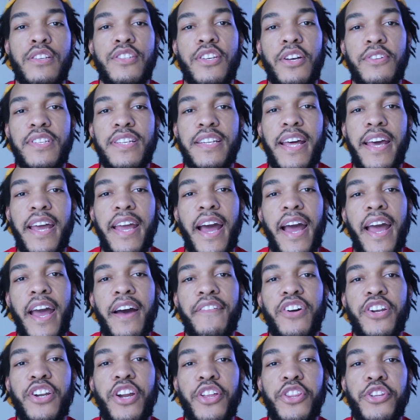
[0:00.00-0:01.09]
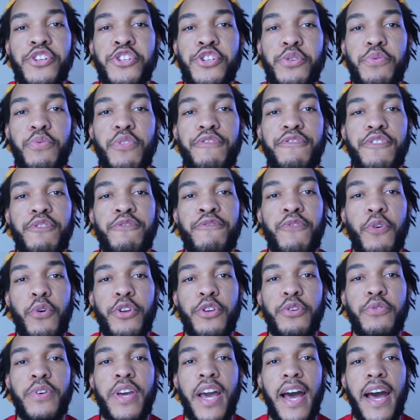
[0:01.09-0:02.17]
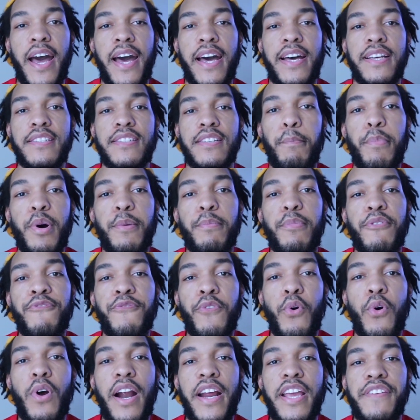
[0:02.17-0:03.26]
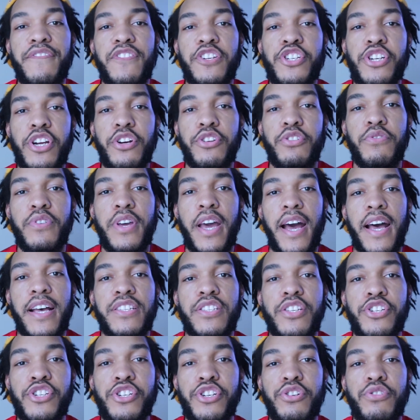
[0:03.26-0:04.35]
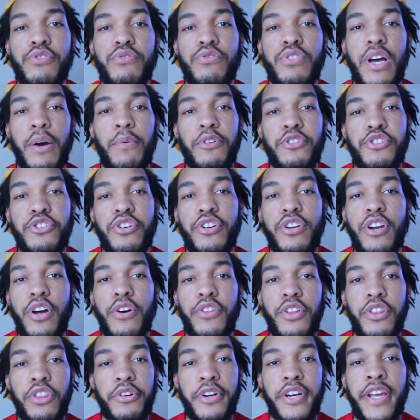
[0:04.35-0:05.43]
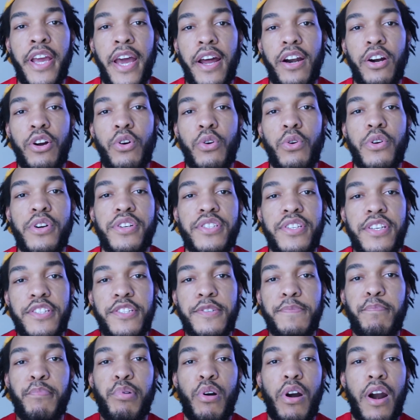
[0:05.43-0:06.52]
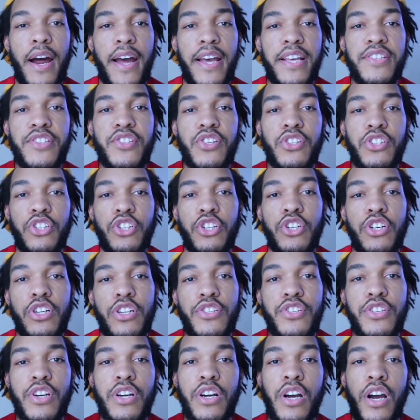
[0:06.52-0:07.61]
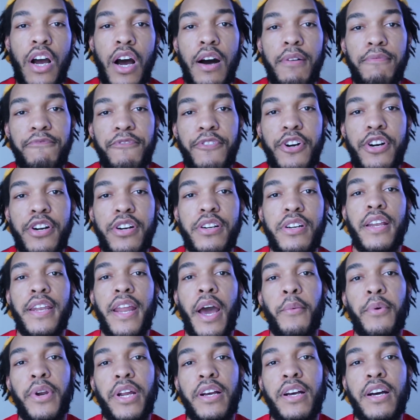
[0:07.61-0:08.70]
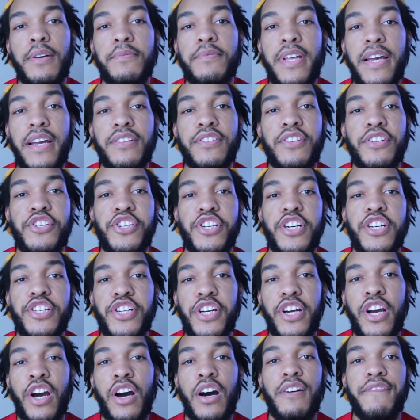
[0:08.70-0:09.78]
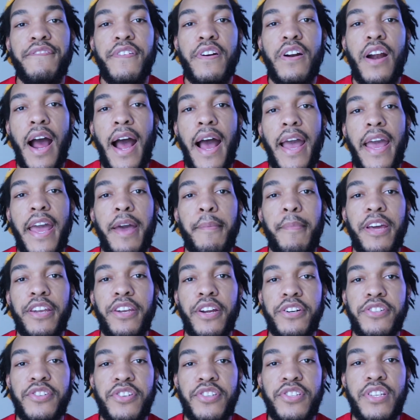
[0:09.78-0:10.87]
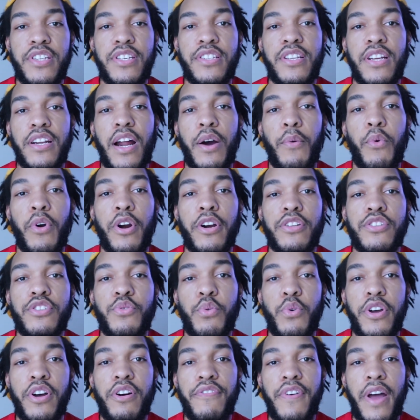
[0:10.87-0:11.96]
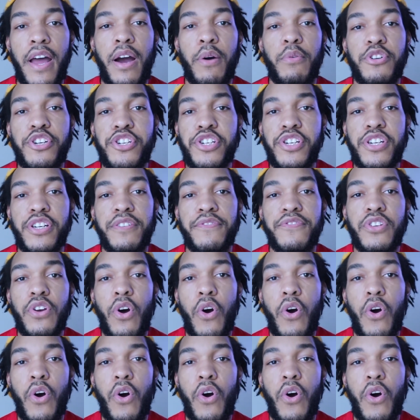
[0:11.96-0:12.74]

So today I have another shoe review for you guys, but before I even show you guys the shoes, I want you to know the three categories is price, looks, comfort. Now, when it comes down to judging comfort, I am a nurse Assistant, I work 12 hour shifts.